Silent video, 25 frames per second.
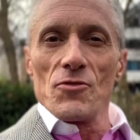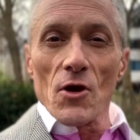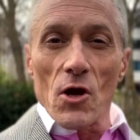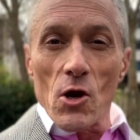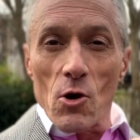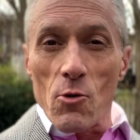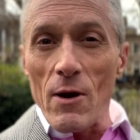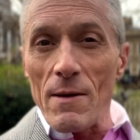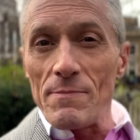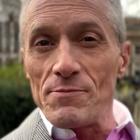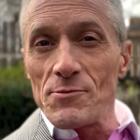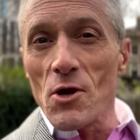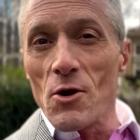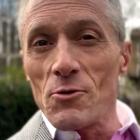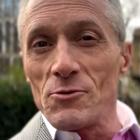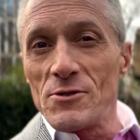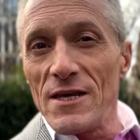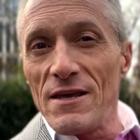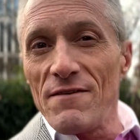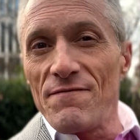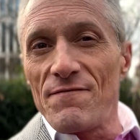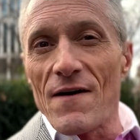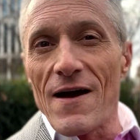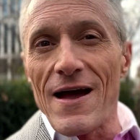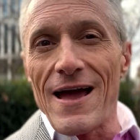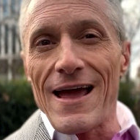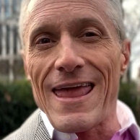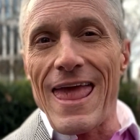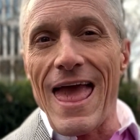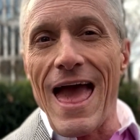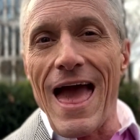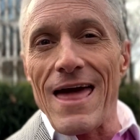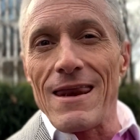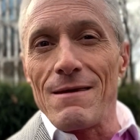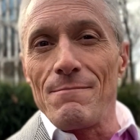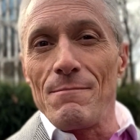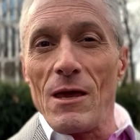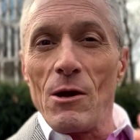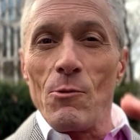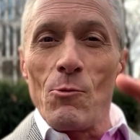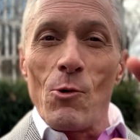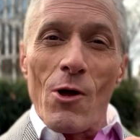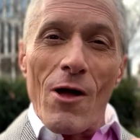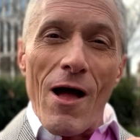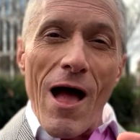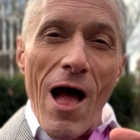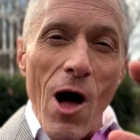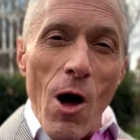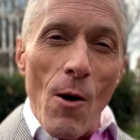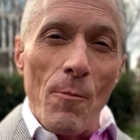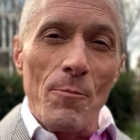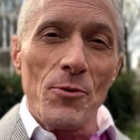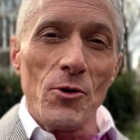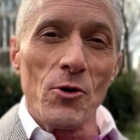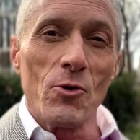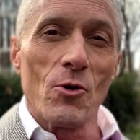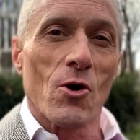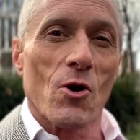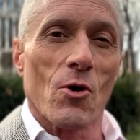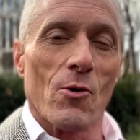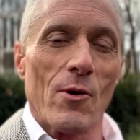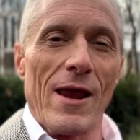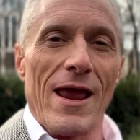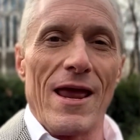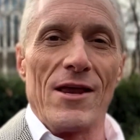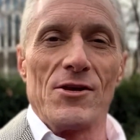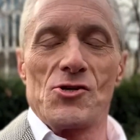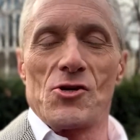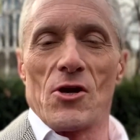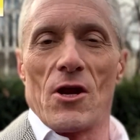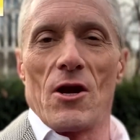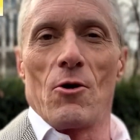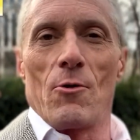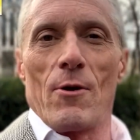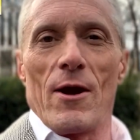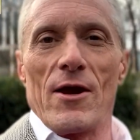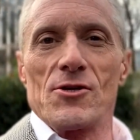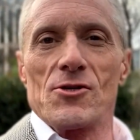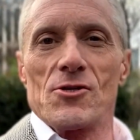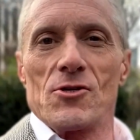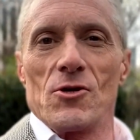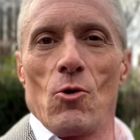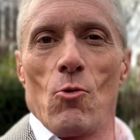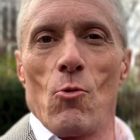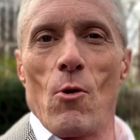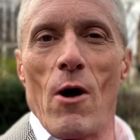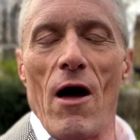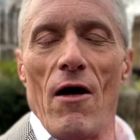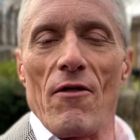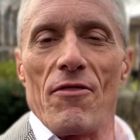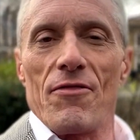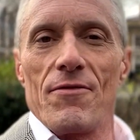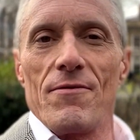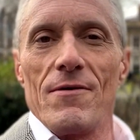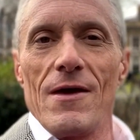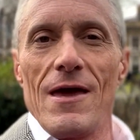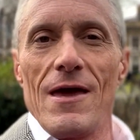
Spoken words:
The Crypto DeFi Academy will help you create generational wealth.